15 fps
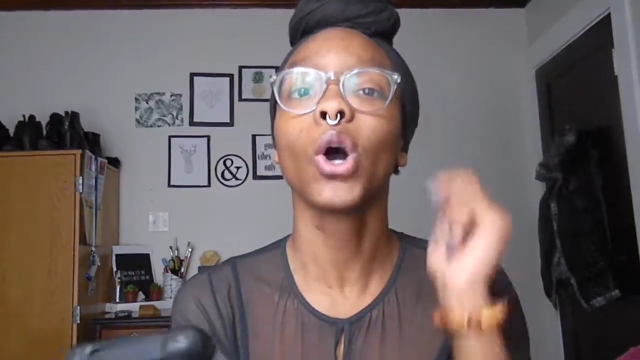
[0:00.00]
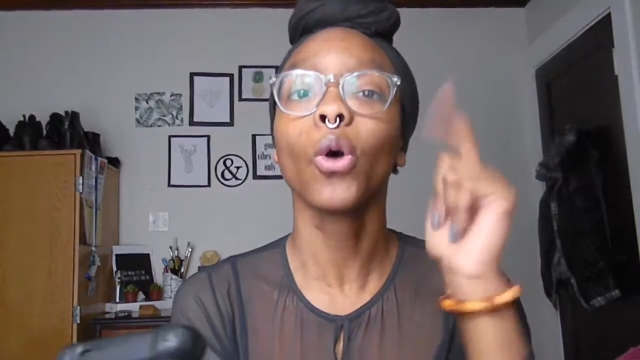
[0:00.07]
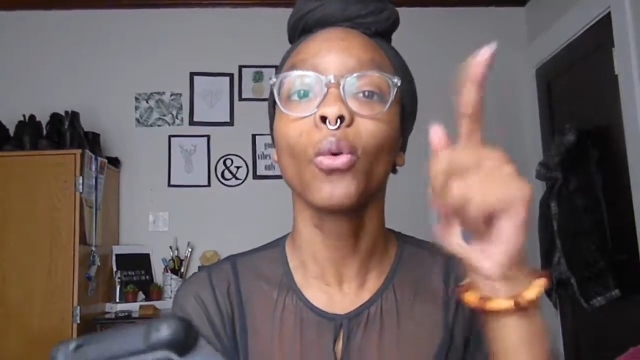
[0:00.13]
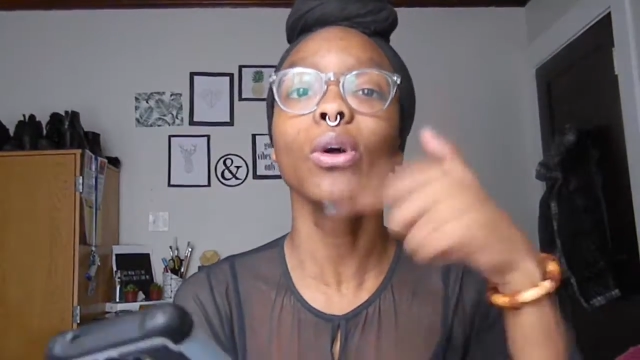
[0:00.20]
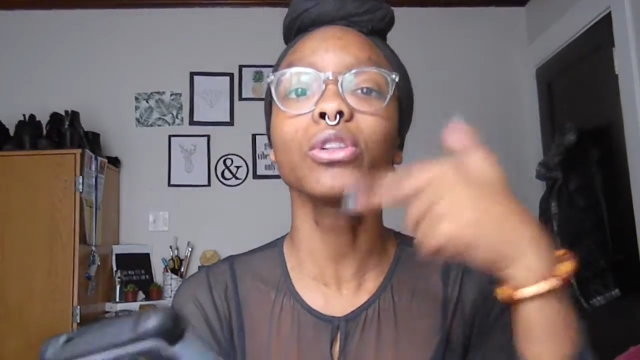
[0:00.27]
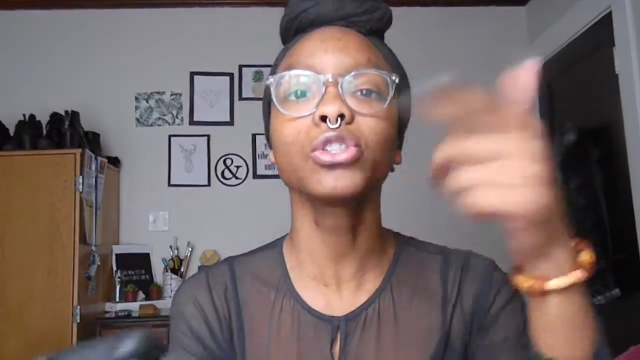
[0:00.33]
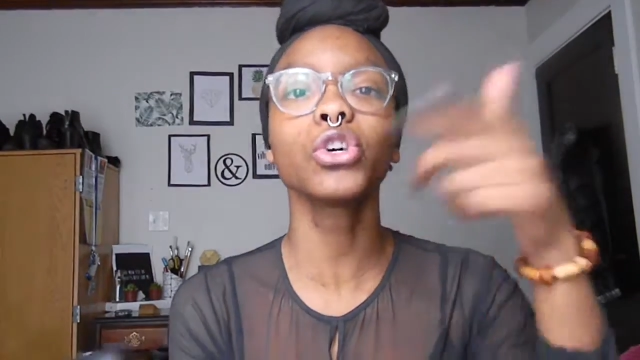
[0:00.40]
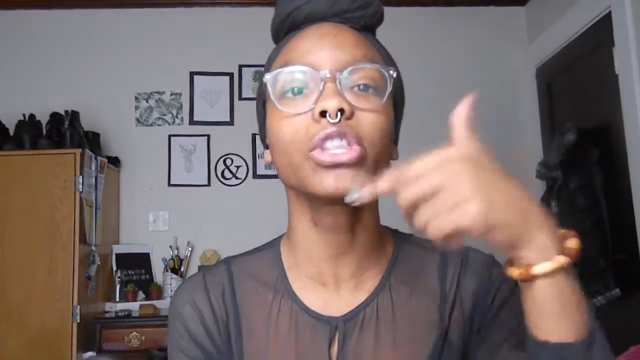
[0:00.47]

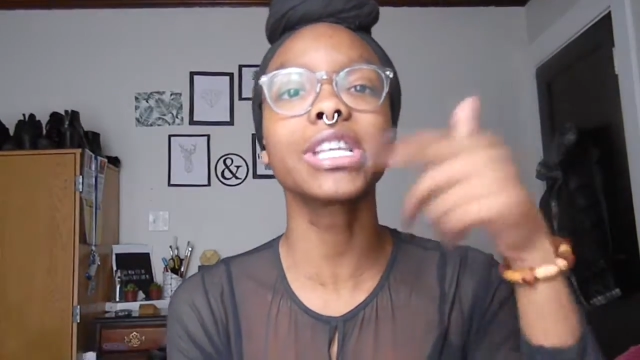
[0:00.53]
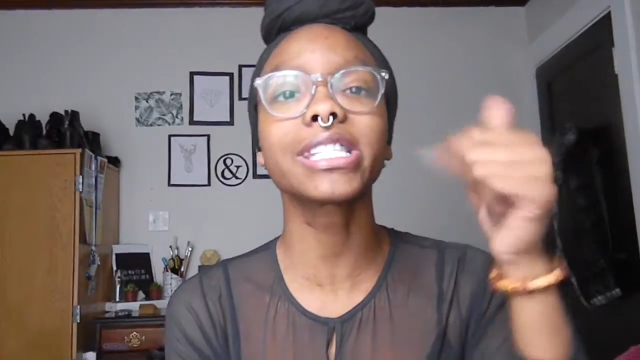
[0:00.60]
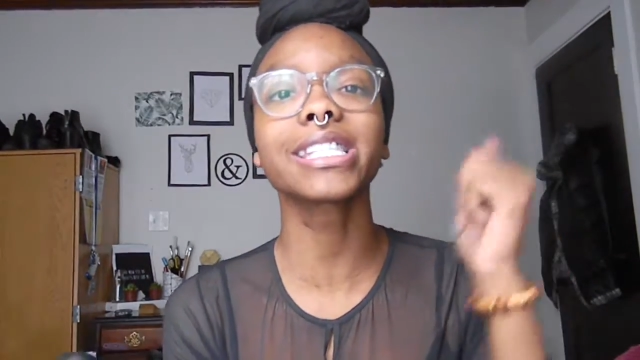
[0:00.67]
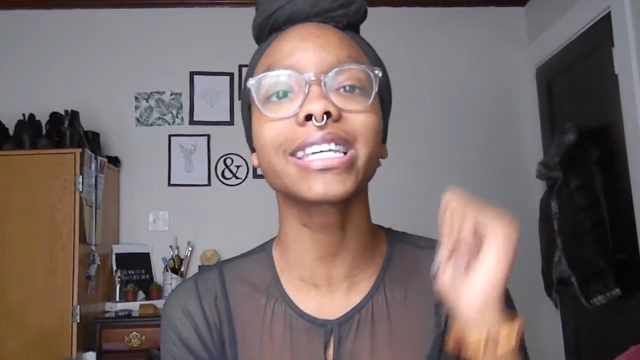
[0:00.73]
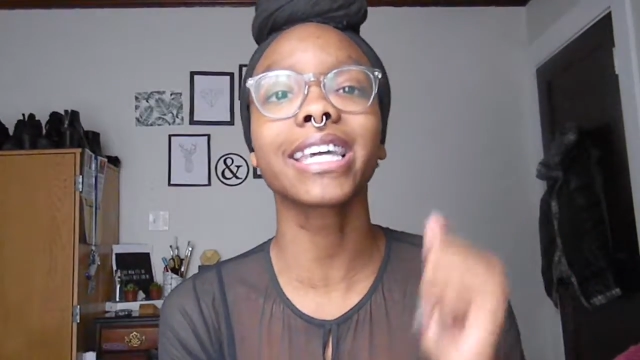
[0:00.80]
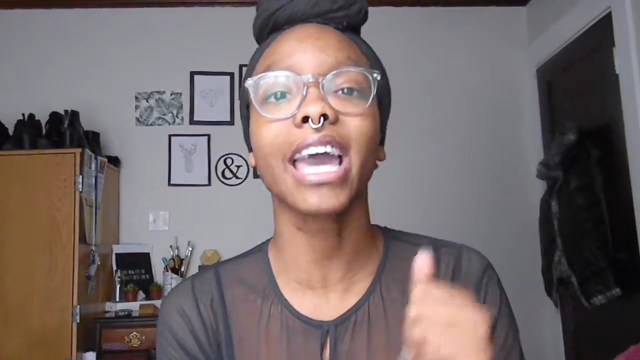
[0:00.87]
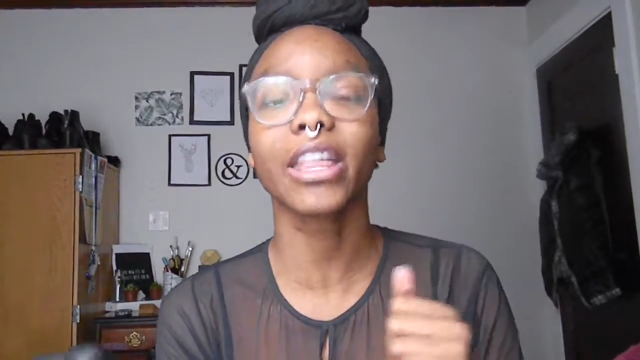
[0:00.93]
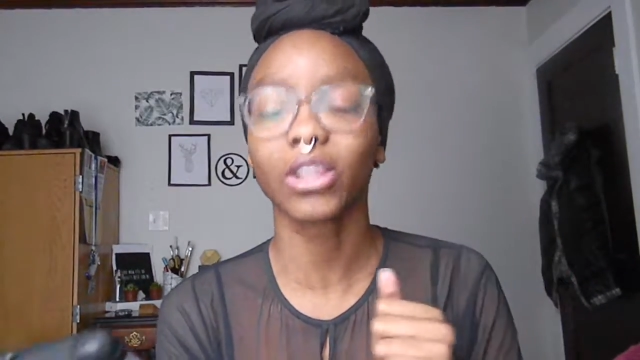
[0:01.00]
we'll do this
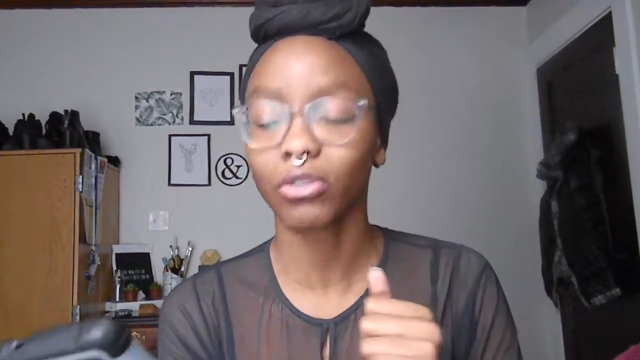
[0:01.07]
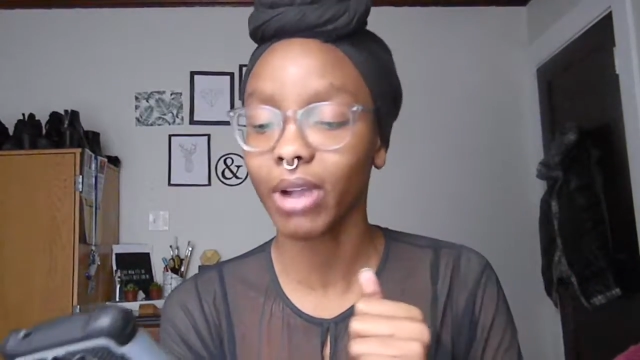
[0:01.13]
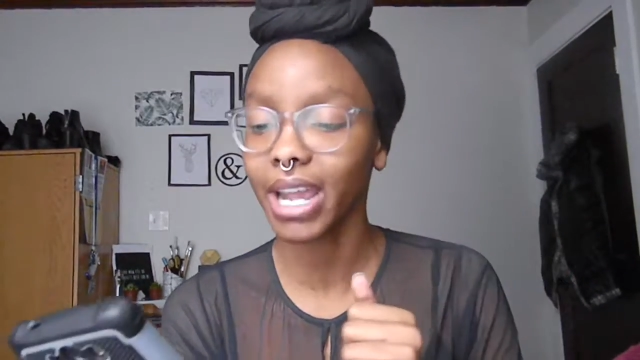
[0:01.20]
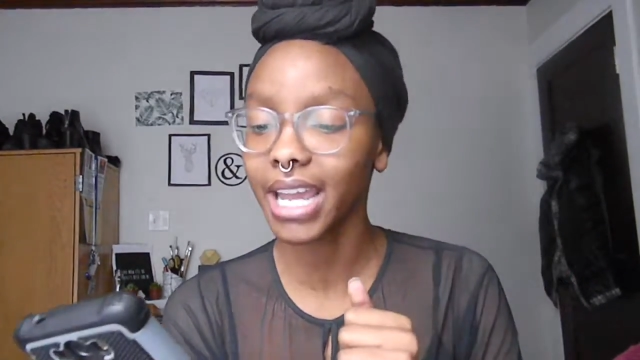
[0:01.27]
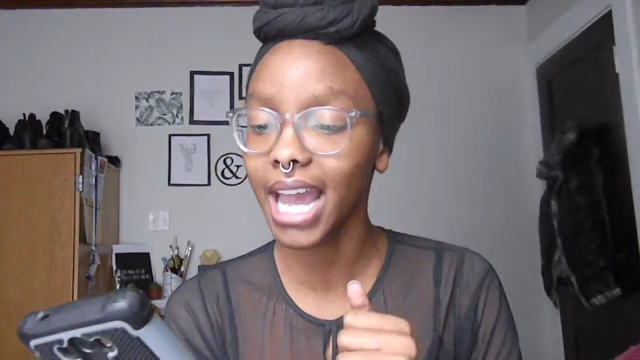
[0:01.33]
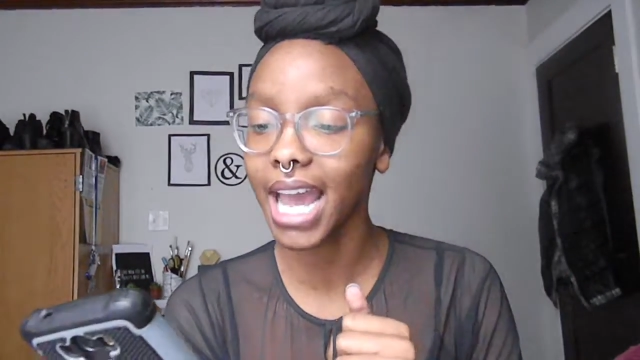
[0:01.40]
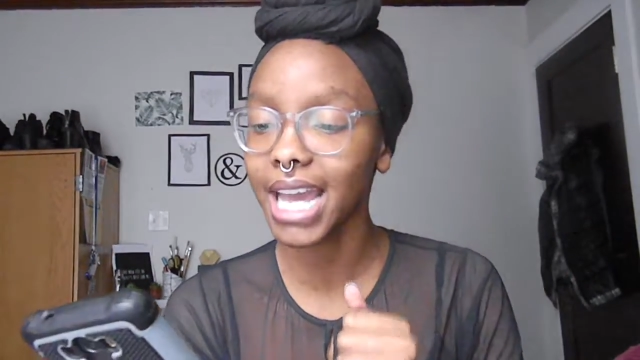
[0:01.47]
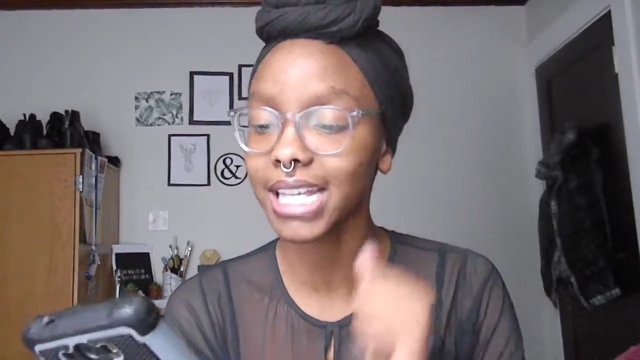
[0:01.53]
together, right
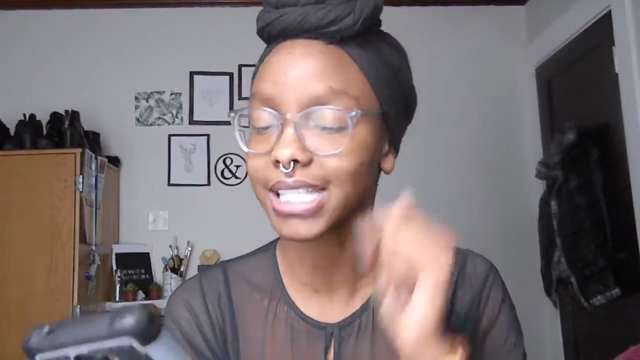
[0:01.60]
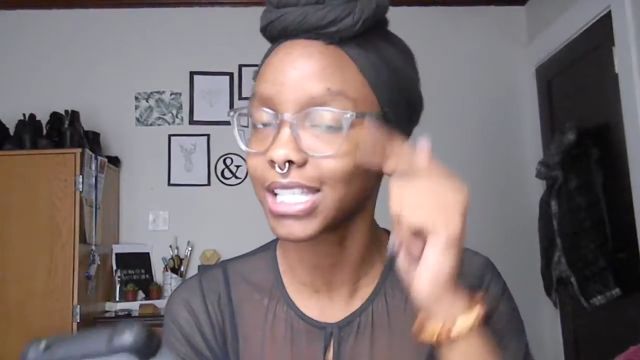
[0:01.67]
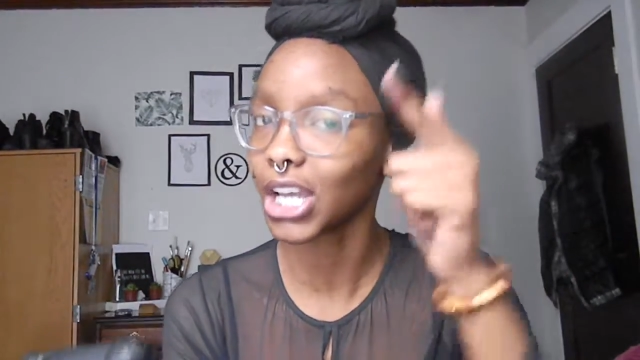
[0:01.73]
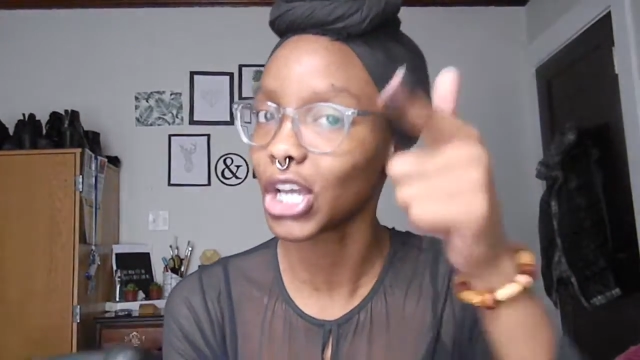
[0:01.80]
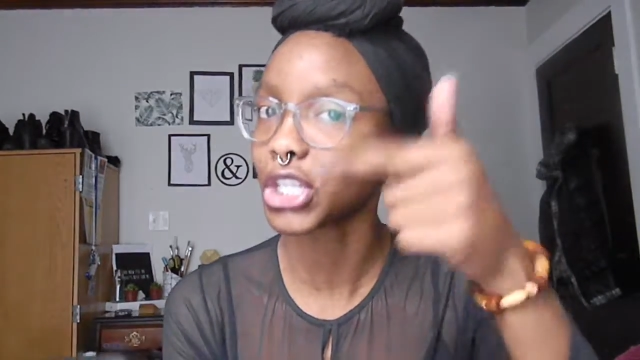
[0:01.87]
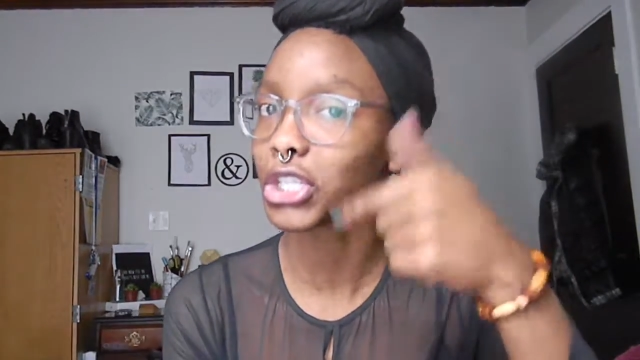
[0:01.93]
guys?